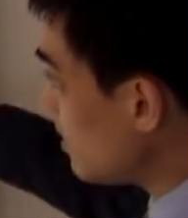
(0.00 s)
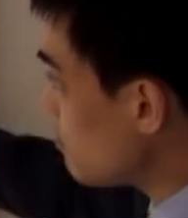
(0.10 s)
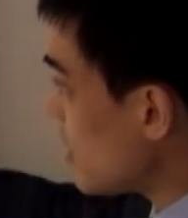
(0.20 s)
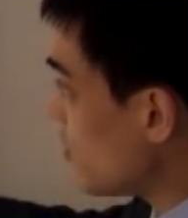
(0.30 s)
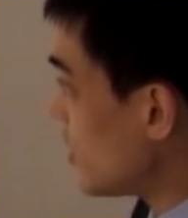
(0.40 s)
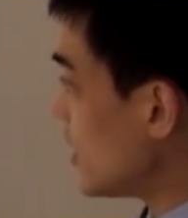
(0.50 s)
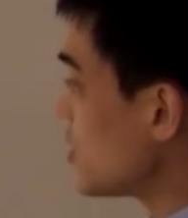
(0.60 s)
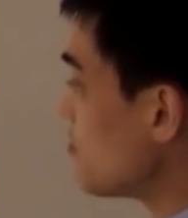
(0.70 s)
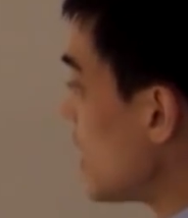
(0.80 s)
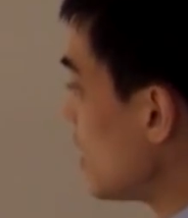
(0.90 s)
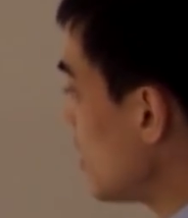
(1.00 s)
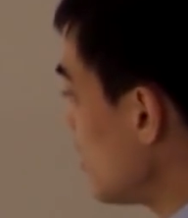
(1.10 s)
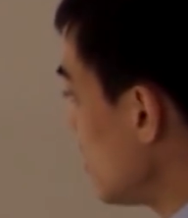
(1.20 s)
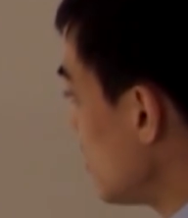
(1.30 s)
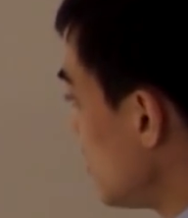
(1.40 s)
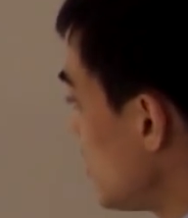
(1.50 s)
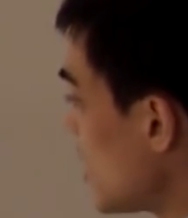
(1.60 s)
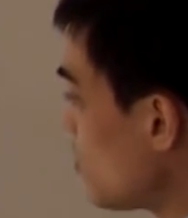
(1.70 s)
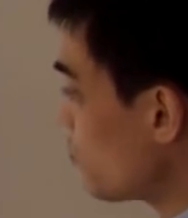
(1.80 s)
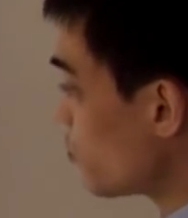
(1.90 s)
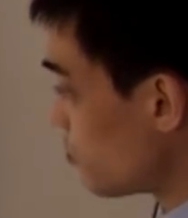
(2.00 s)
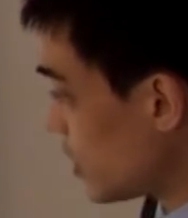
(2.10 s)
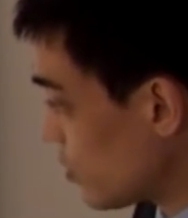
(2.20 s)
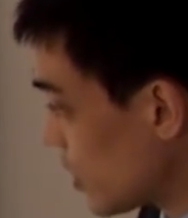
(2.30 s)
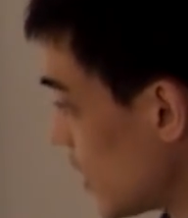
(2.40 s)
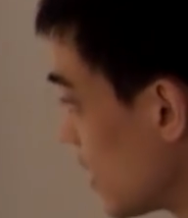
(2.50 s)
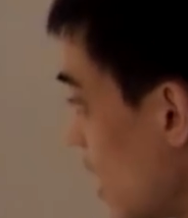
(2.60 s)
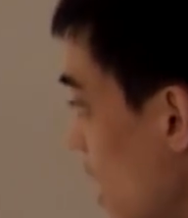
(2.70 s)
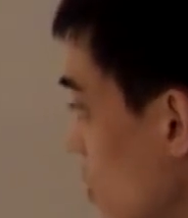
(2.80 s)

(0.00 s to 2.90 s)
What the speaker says: in-band radiation pattern, now we will be looking at the